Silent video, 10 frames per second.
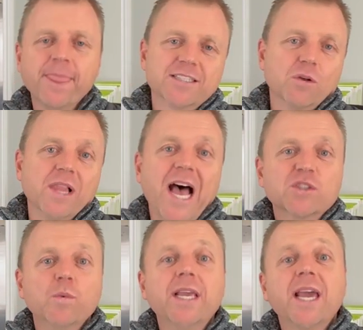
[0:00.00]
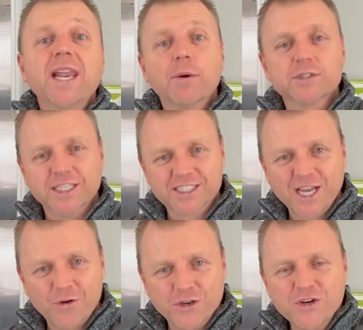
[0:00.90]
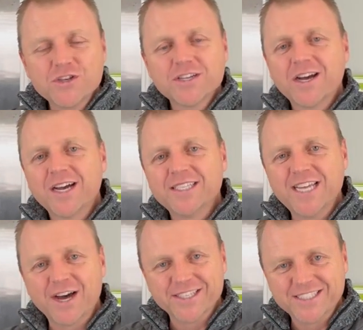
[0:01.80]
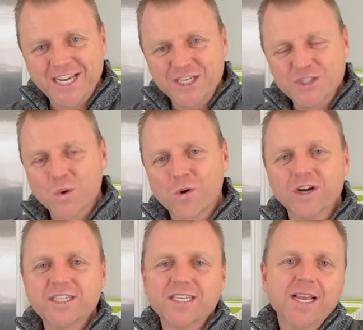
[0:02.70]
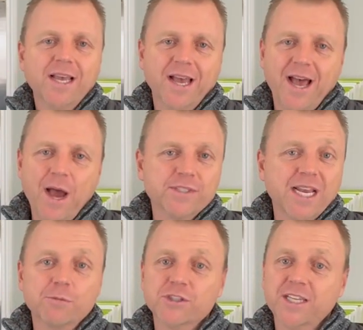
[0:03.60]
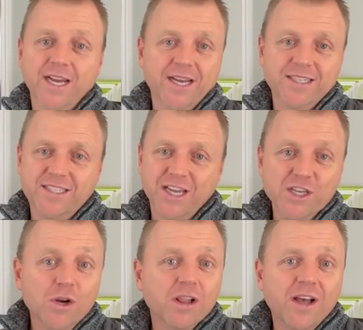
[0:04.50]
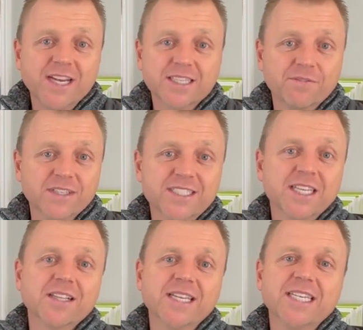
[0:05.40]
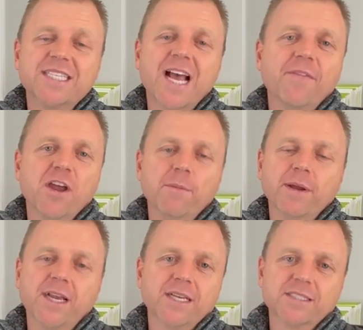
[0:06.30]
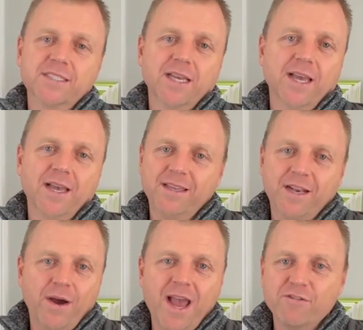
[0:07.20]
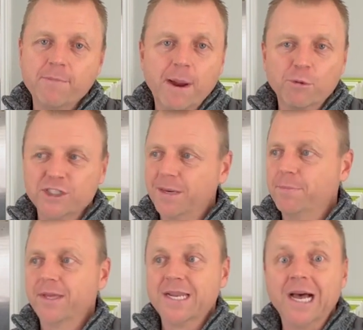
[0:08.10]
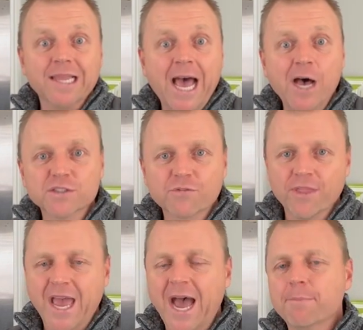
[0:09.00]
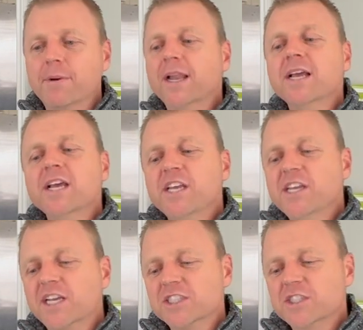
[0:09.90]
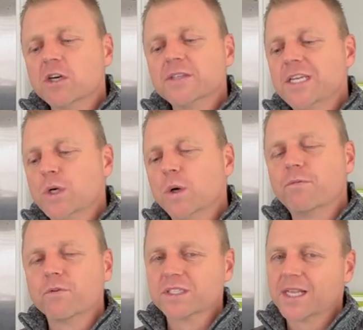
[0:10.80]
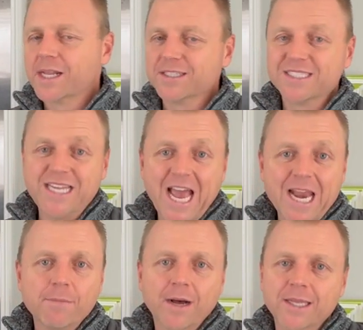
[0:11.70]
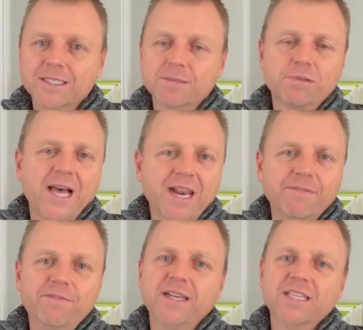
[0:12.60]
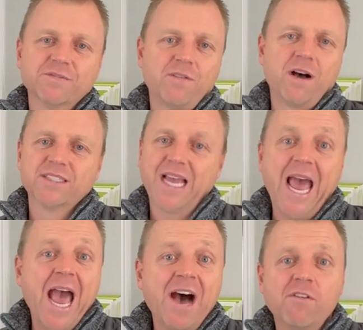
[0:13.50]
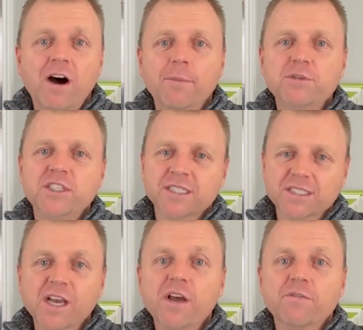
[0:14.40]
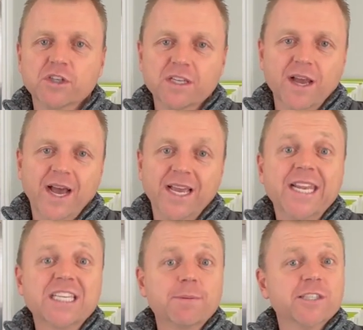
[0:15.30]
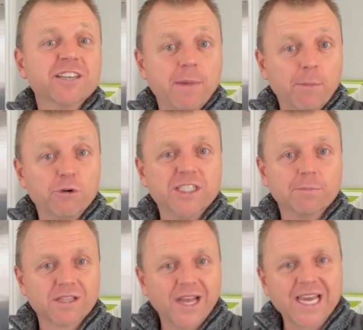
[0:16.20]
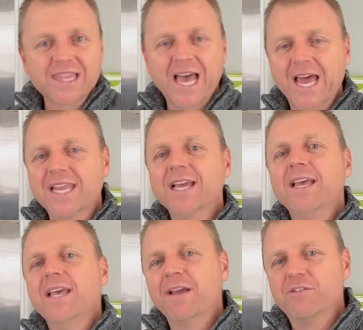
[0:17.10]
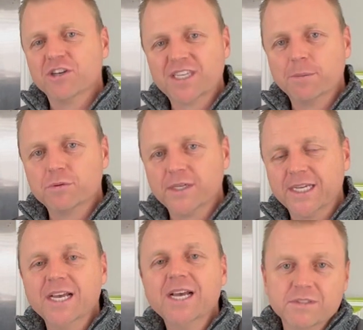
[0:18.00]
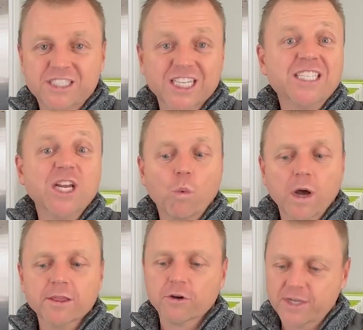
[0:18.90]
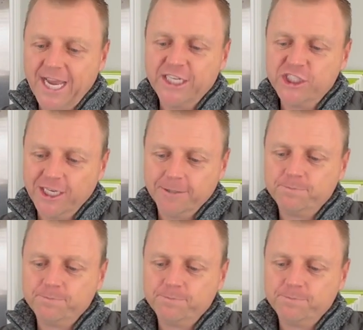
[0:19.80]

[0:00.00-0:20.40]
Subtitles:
So last weekend I was in southern Utah, down in St. George. I was able to utilize the facilities down there because I have a membership that allows for that, but you can certainly do it for as little as 10 months. Planet Fitness, Vasa have options for inexpensive memberships like that if you simply just need one location.